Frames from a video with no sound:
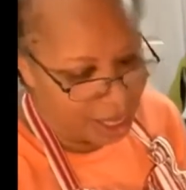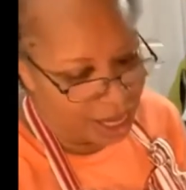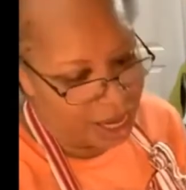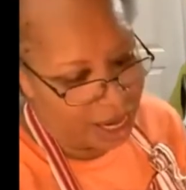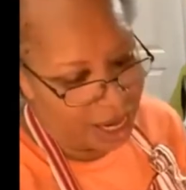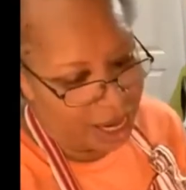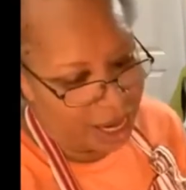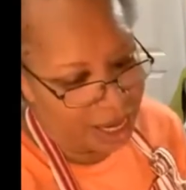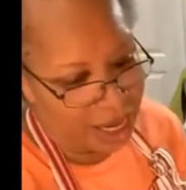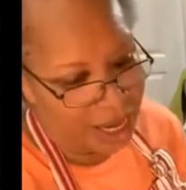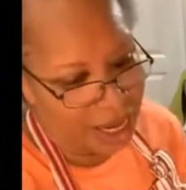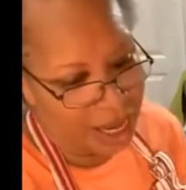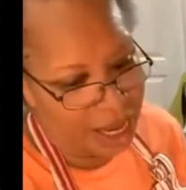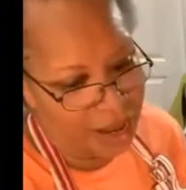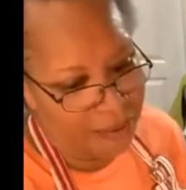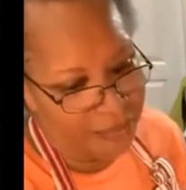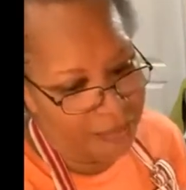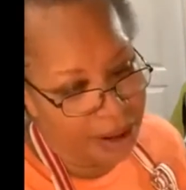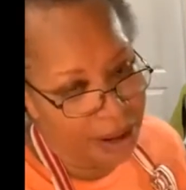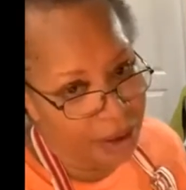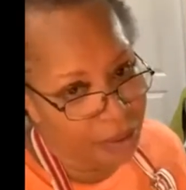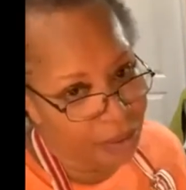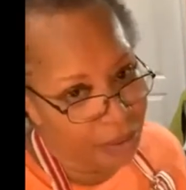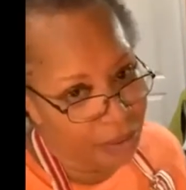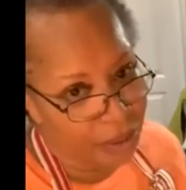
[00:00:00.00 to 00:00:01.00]
came up
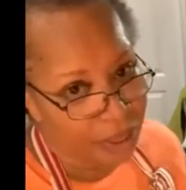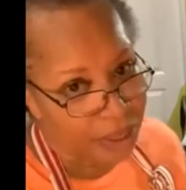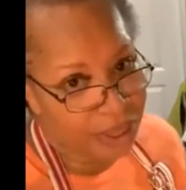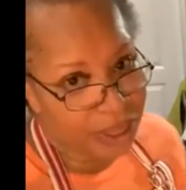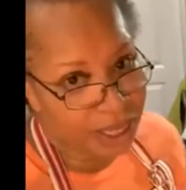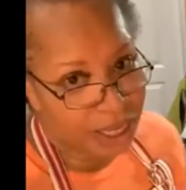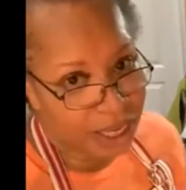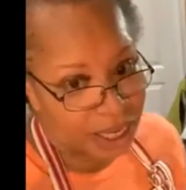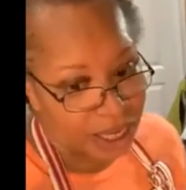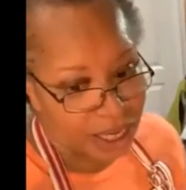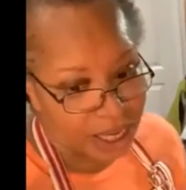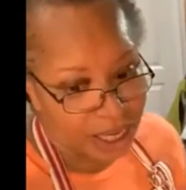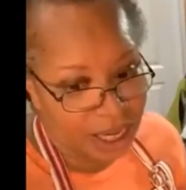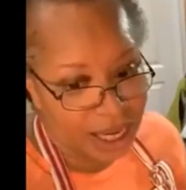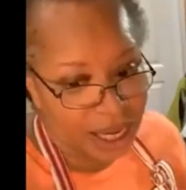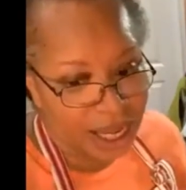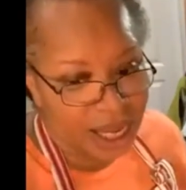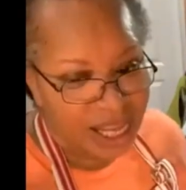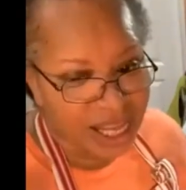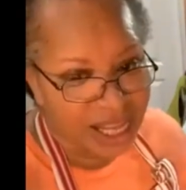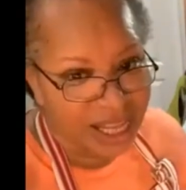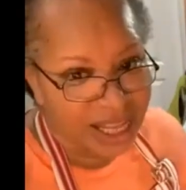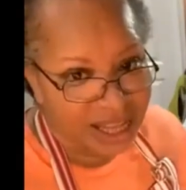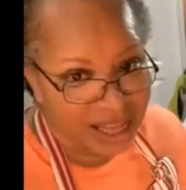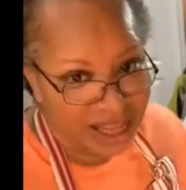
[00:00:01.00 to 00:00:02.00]
with a
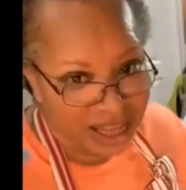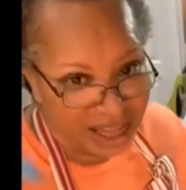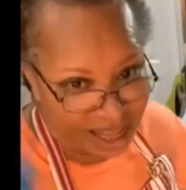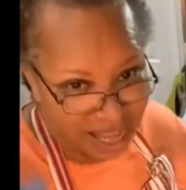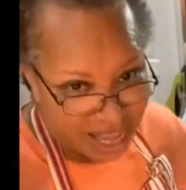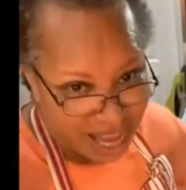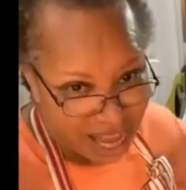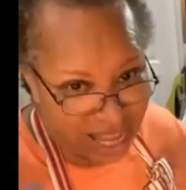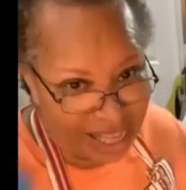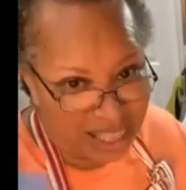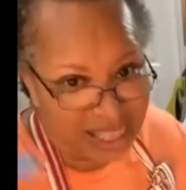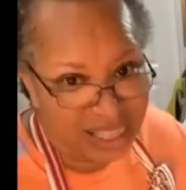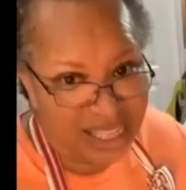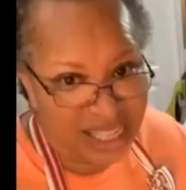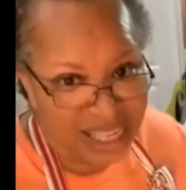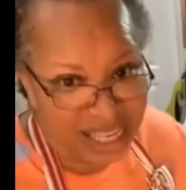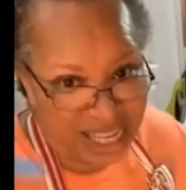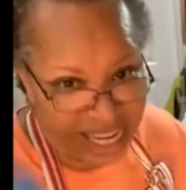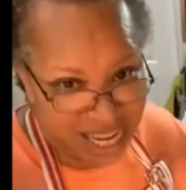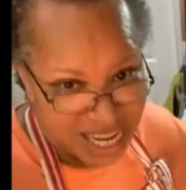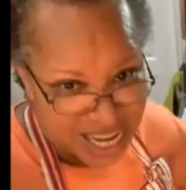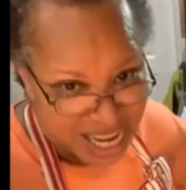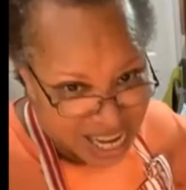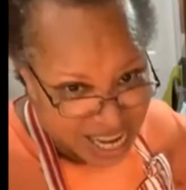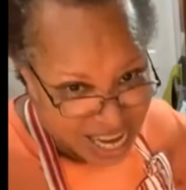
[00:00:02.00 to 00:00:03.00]
that's
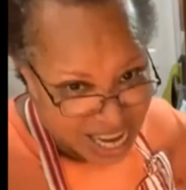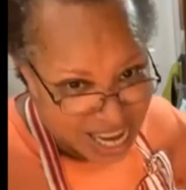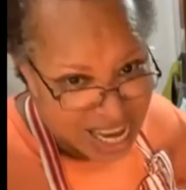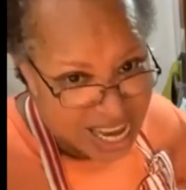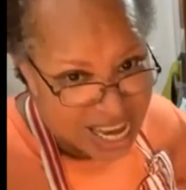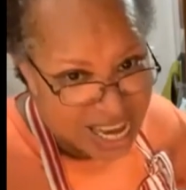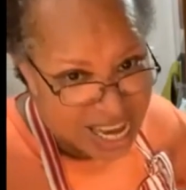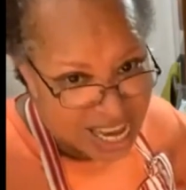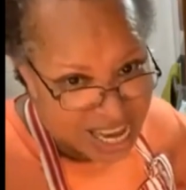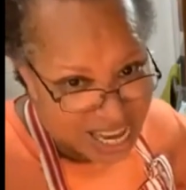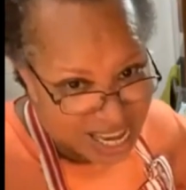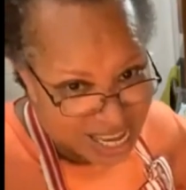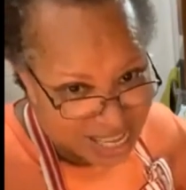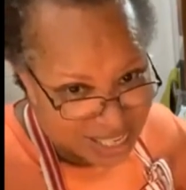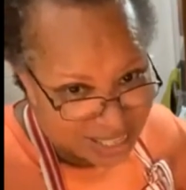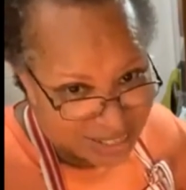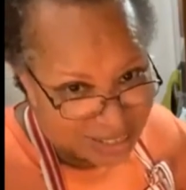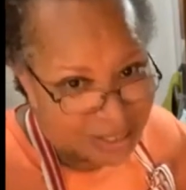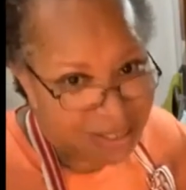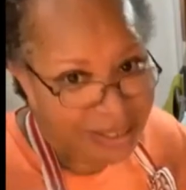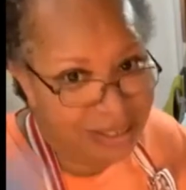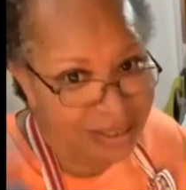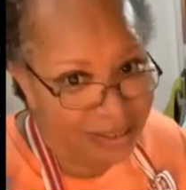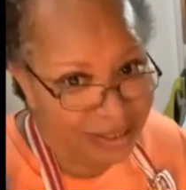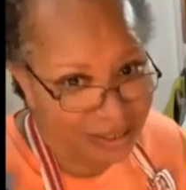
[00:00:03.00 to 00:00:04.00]
it
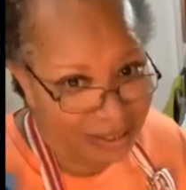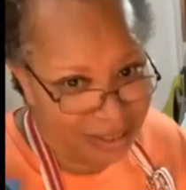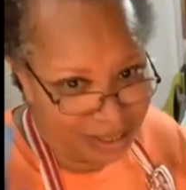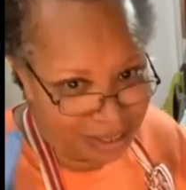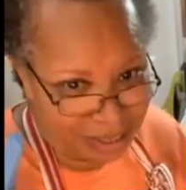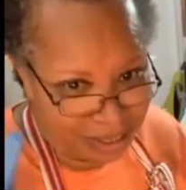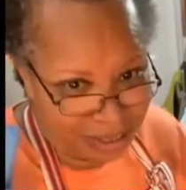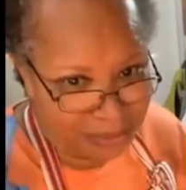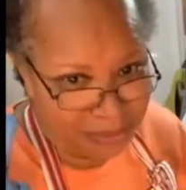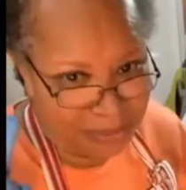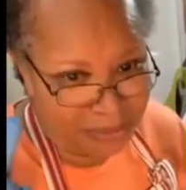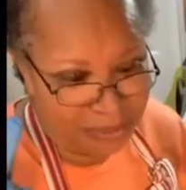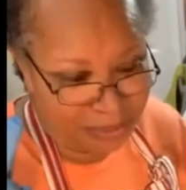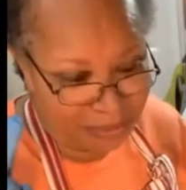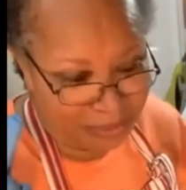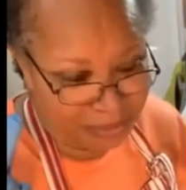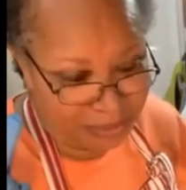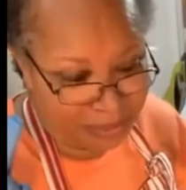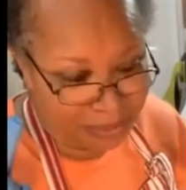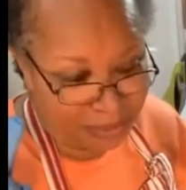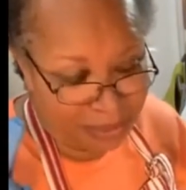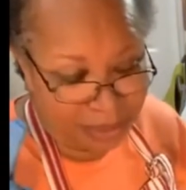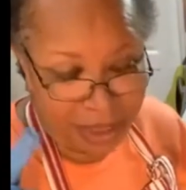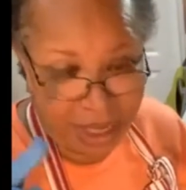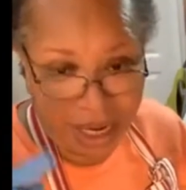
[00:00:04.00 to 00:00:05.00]
dip,
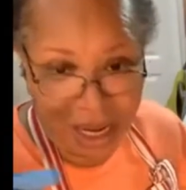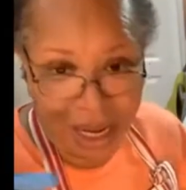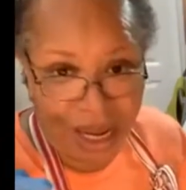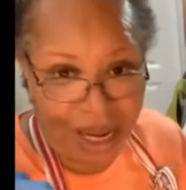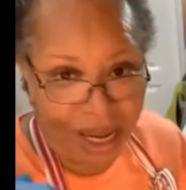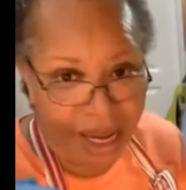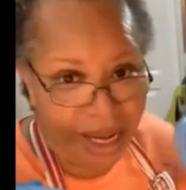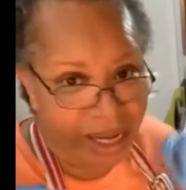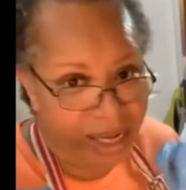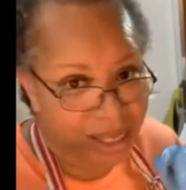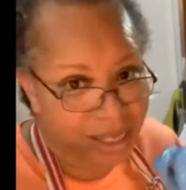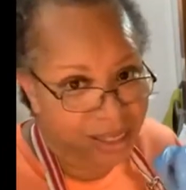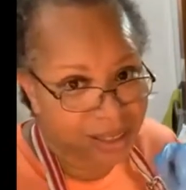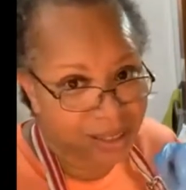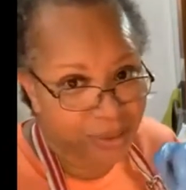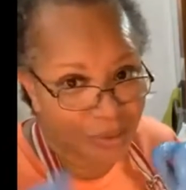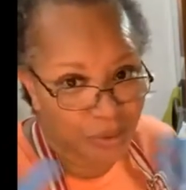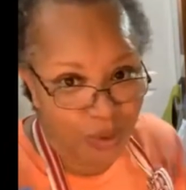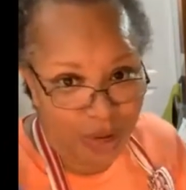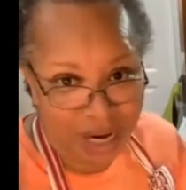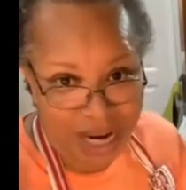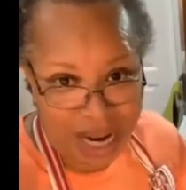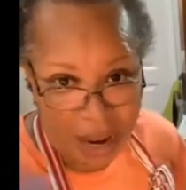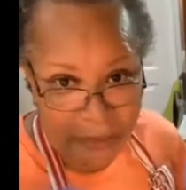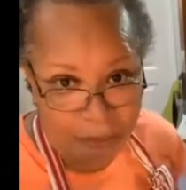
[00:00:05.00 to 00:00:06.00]
because what I
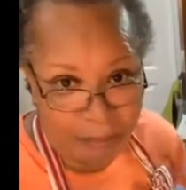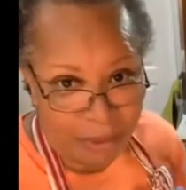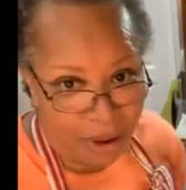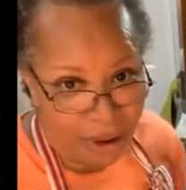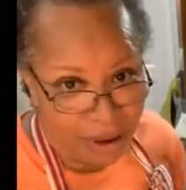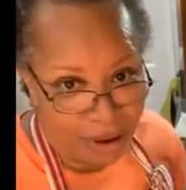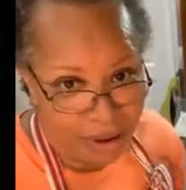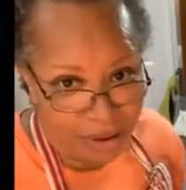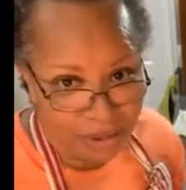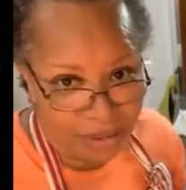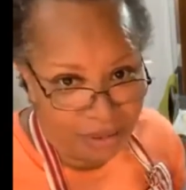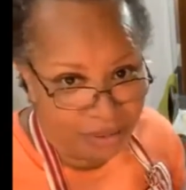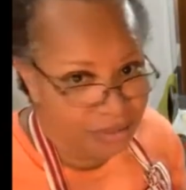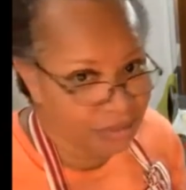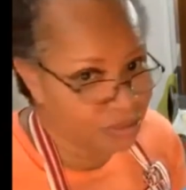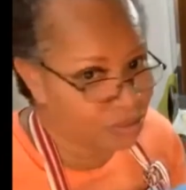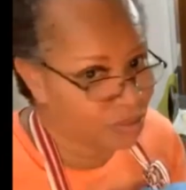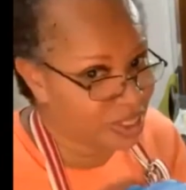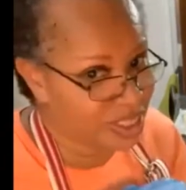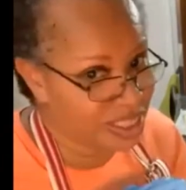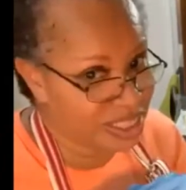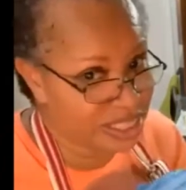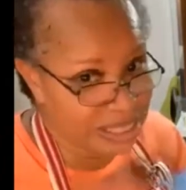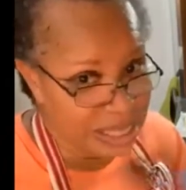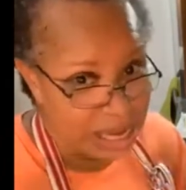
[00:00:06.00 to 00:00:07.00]
bought was
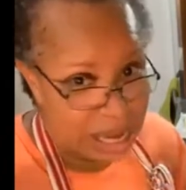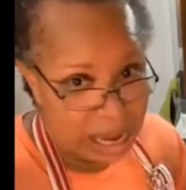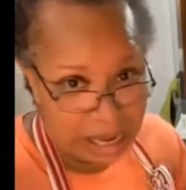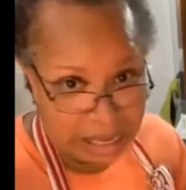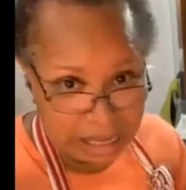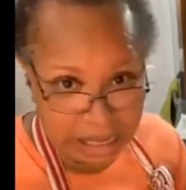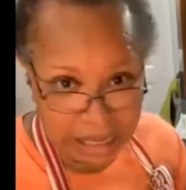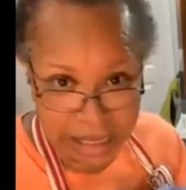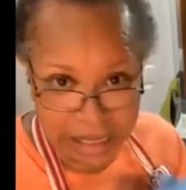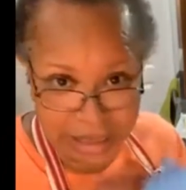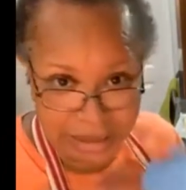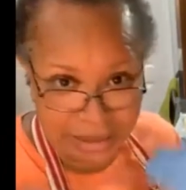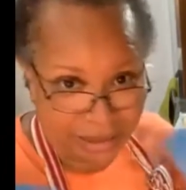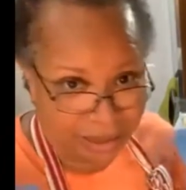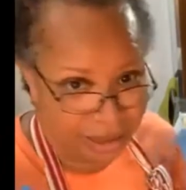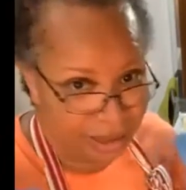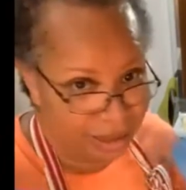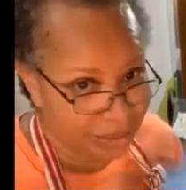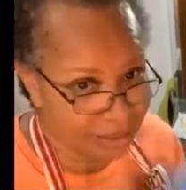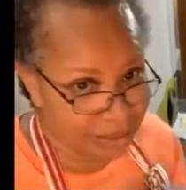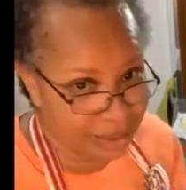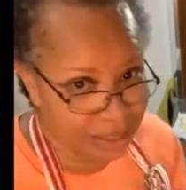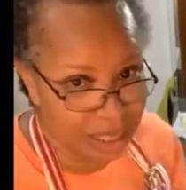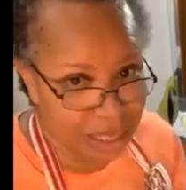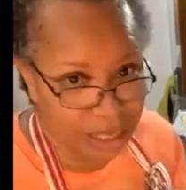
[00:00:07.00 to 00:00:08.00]
not it. It was
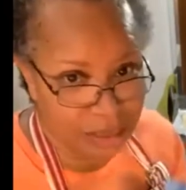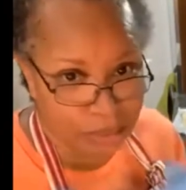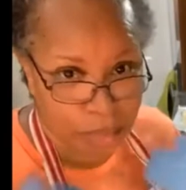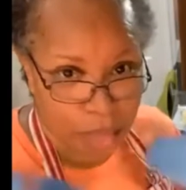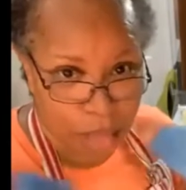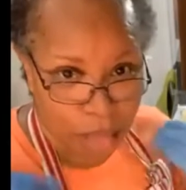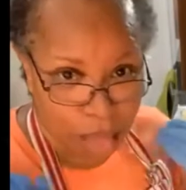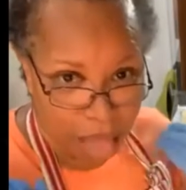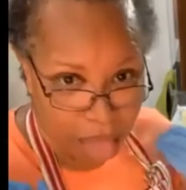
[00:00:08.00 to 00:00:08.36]
like, ugh.